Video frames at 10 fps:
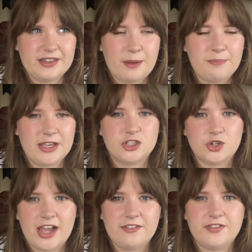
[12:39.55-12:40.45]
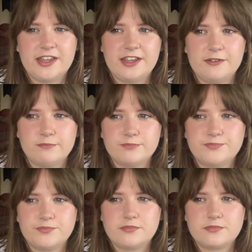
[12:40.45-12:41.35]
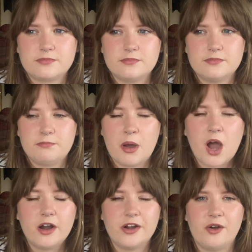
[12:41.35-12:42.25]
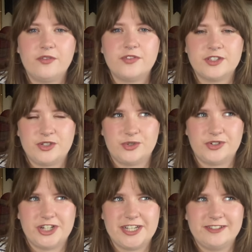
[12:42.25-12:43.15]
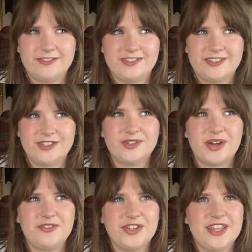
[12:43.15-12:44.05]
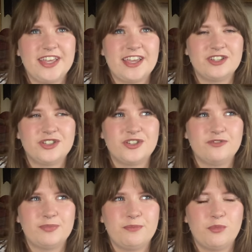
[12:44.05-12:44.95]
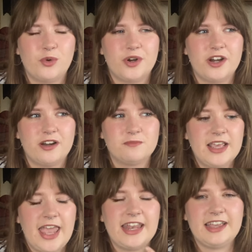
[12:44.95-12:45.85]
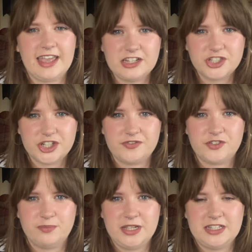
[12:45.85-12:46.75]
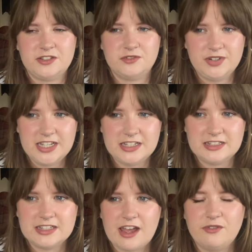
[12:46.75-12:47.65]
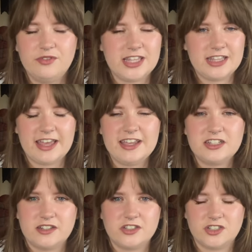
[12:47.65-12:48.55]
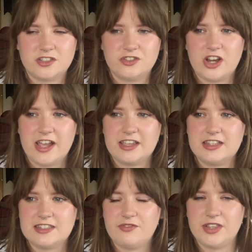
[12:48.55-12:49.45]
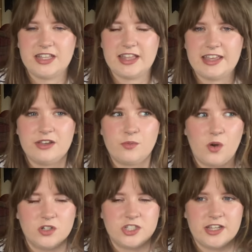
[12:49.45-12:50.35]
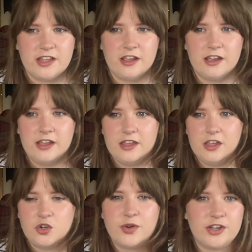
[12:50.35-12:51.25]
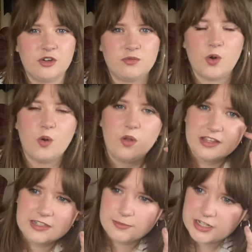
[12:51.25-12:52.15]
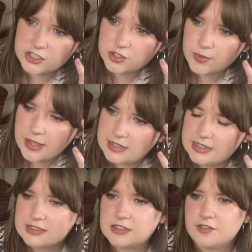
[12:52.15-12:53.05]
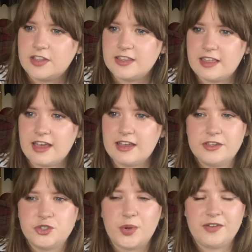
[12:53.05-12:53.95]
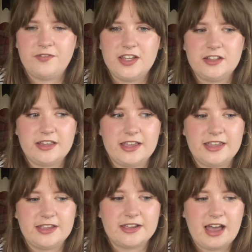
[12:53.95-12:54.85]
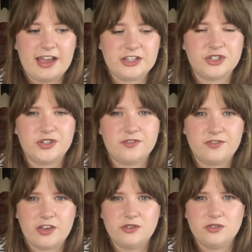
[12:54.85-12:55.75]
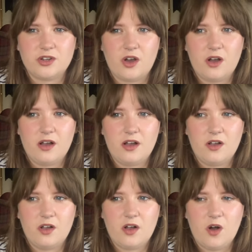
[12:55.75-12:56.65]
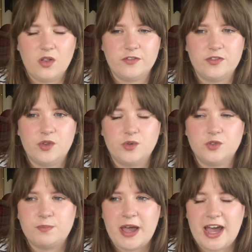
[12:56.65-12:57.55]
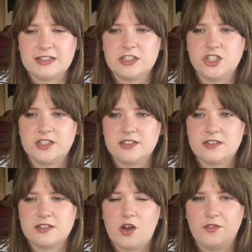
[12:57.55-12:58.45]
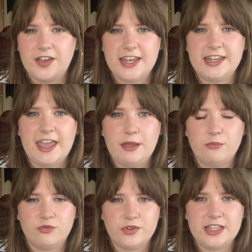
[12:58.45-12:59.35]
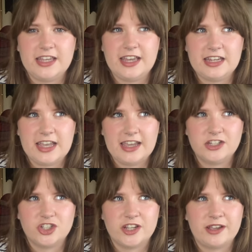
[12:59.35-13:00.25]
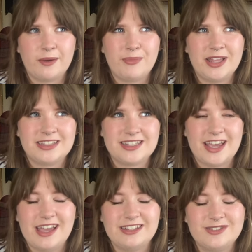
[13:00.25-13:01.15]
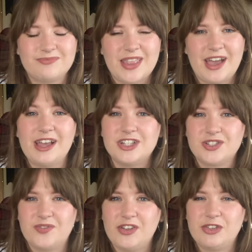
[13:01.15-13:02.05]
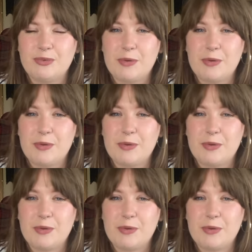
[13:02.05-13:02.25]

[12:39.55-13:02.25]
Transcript: big driving part of the story, so I feel like it should have been more engaging for me to read. I really like Dungeons and Dragons, I really like watching Critical Role and Dimension 20 and stuff like that, so I feel like I should have found all of those passages of in-game really engaging, but instead I just find them a